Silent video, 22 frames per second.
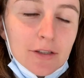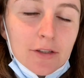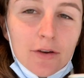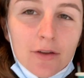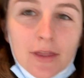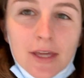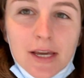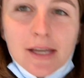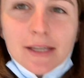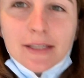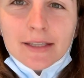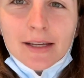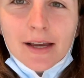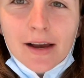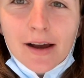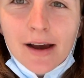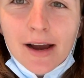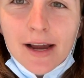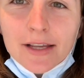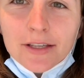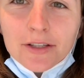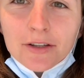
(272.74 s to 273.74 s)
So these are
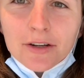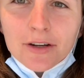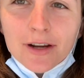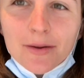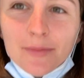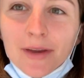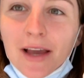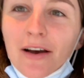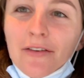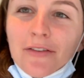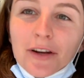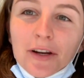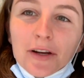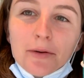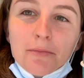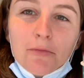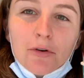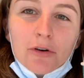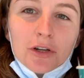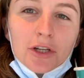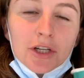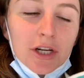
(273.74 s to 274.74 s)
ice cream covered in
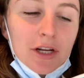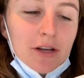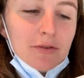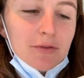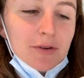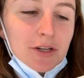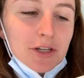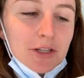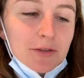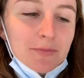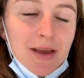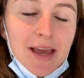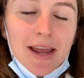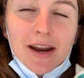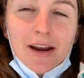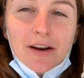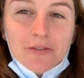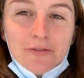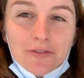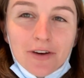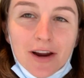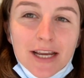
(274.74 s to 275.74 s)
mochi, which is made out
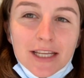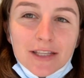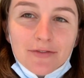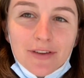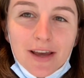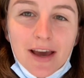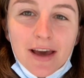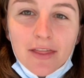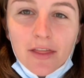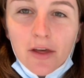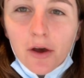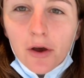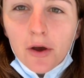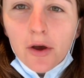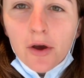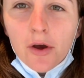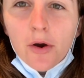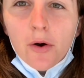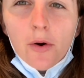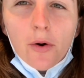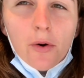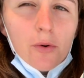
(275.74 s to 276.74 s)
of rice flour. They're
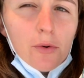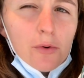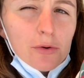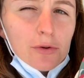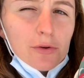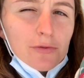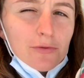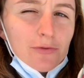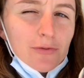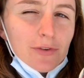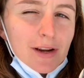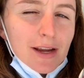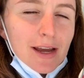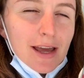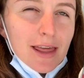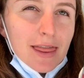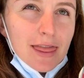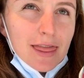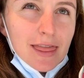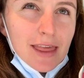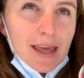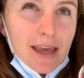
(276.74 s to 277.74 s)
all gluten free, I
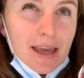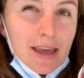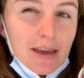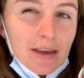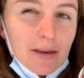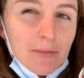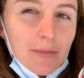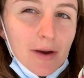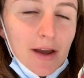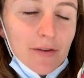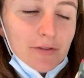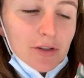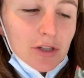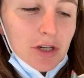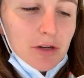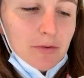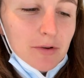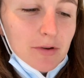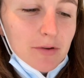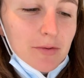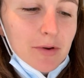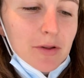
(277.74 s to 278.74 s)
think. You might have to shoot
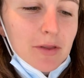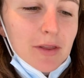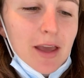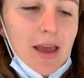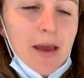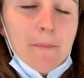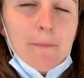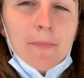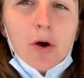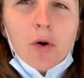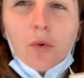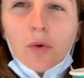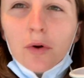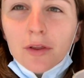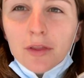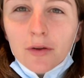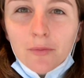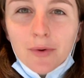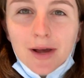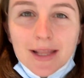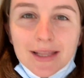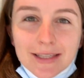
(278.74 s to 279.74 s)
me on that. But all of the
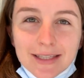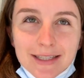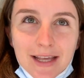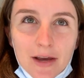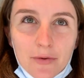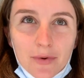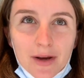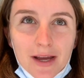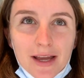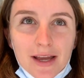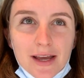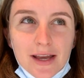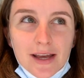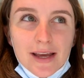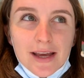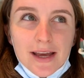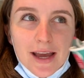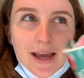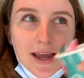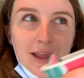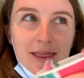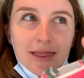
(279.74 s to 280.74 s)
ones that were
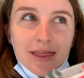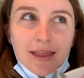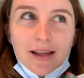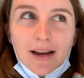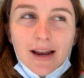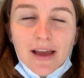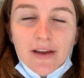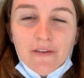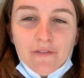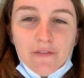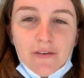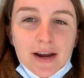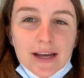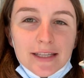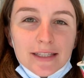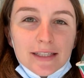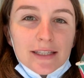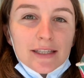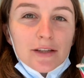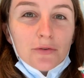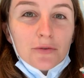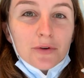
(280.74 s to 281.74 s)
in the like freezer
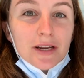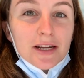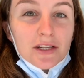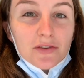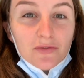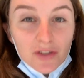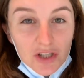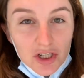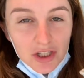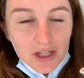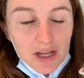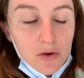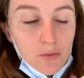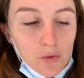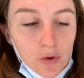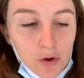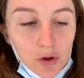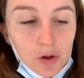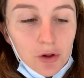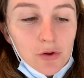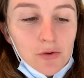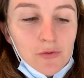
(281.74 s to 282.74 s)
sold individually
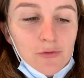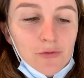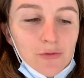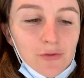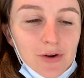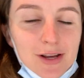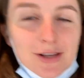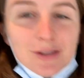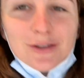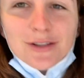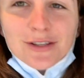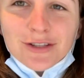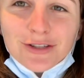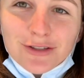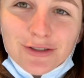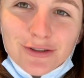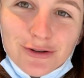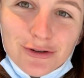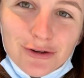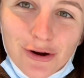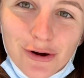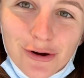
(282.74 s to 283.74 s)
were gluten free. So this is
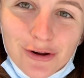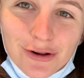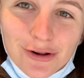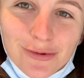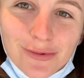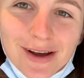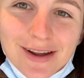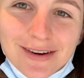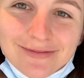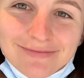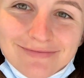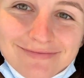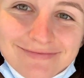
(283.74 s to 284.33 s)
the chocolate one.